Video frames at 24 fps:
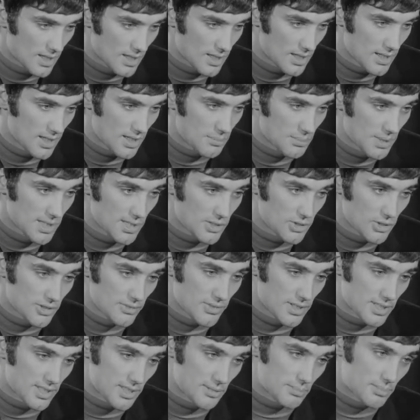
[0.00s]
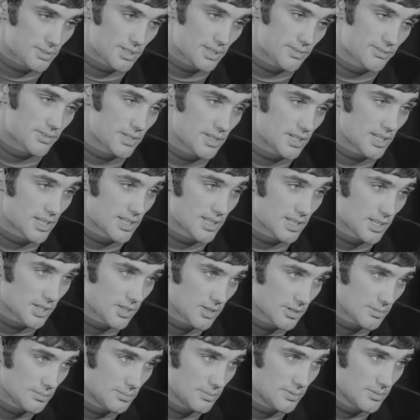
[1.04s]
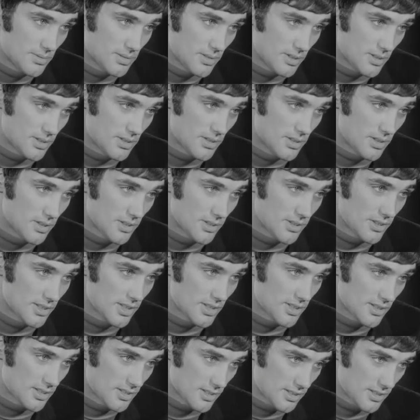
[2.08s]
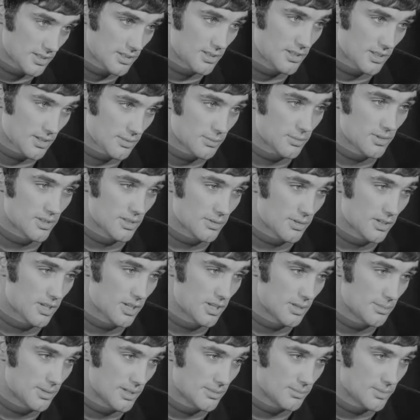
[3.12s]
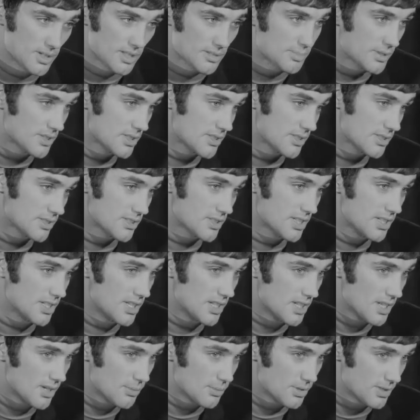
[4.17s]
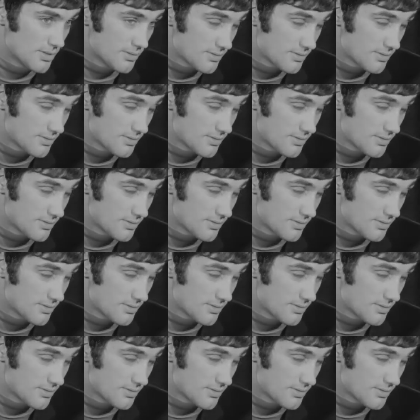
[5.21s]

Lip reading: It might do if I didn't play for any club other than the club I'm with, because we